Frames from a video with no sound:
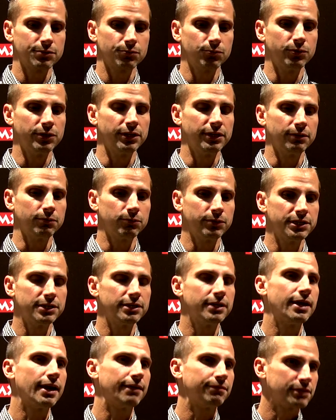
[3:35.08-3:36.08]
we
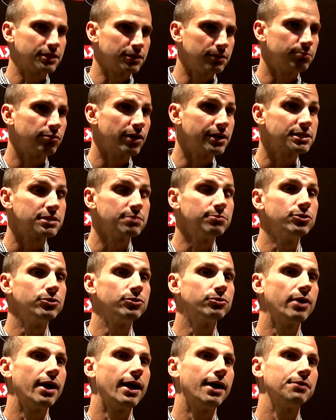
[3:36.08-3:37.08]
did have to break some new
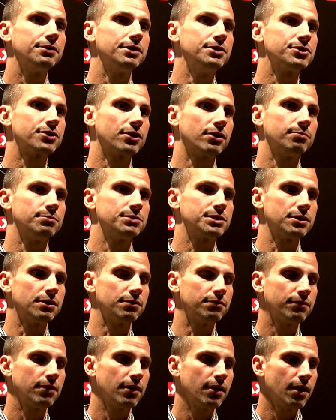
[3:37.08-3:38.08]
ground in terms
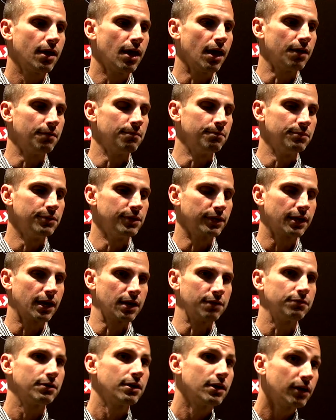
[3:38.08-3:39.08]
of the
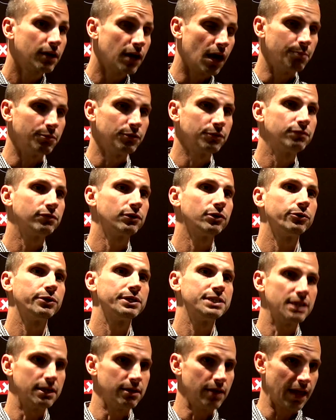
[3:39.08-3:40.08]
kind of coupled
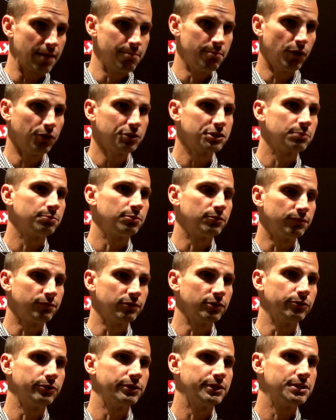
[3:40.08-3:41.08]
fluids and multiple
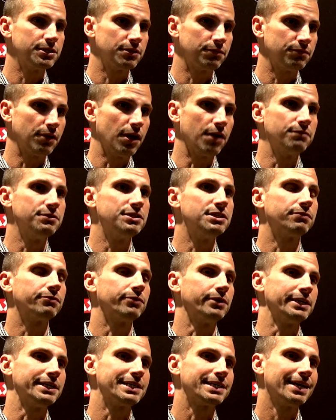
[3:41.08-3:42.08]
fluids of
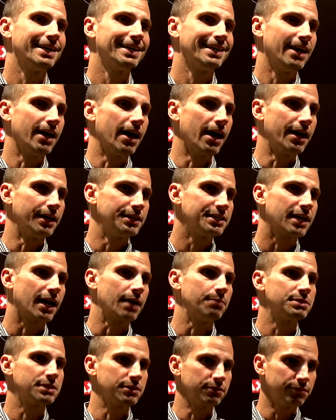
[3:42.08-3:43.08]
different
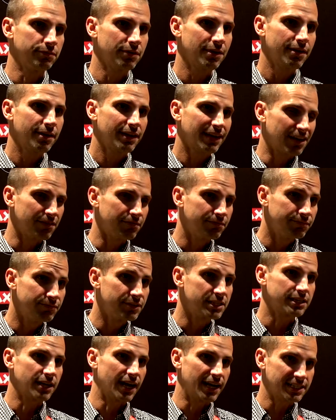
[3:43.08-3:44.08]
types of kind of
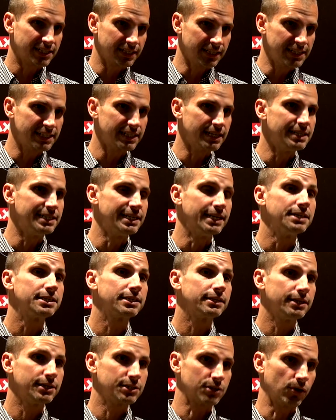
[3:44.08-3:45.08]
viscosities and
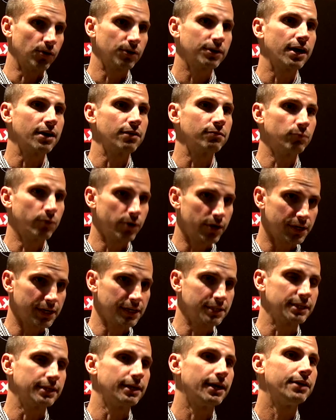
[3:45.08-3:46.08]
densities all kind of
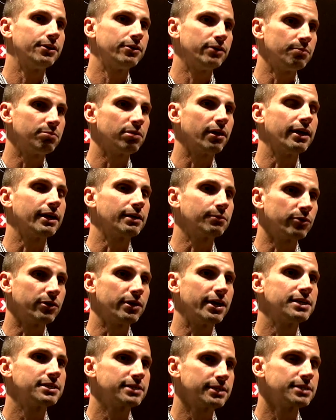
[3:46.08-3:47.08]
working together and playing more
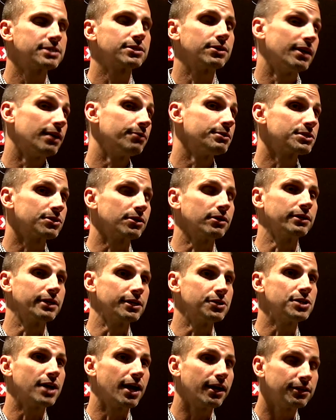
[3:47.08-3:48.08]
nicely. So that was certainly
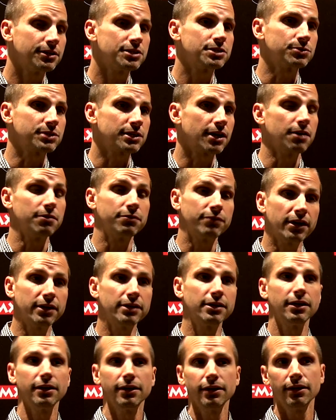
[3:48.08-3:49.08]
a challenge. It was kind of
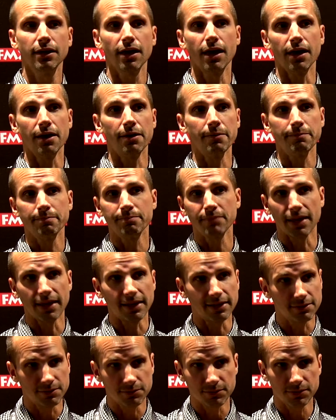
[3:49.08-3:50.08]
fun,
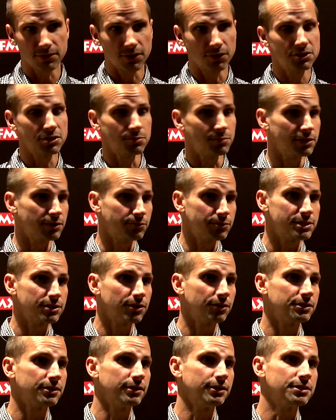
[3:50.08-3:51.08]
and ultimately
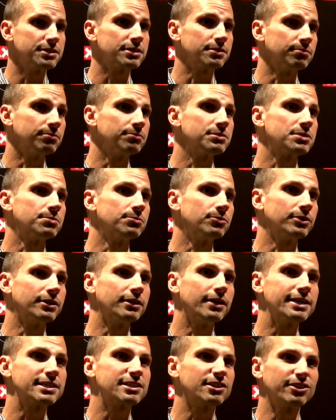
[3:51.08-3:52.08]
resulted in some really
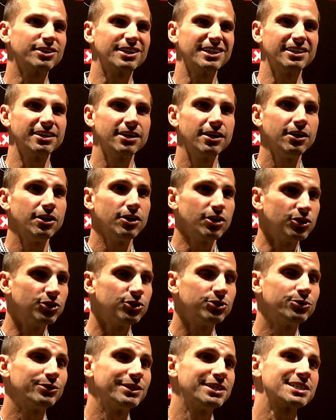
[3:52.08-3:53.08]
nice looking
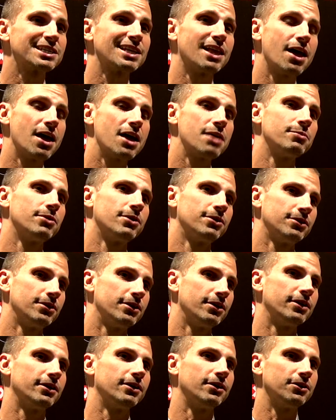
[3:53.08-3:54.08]
goo and slime on
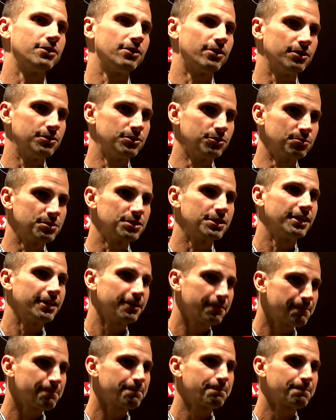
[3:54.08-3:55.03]
our Doomsday.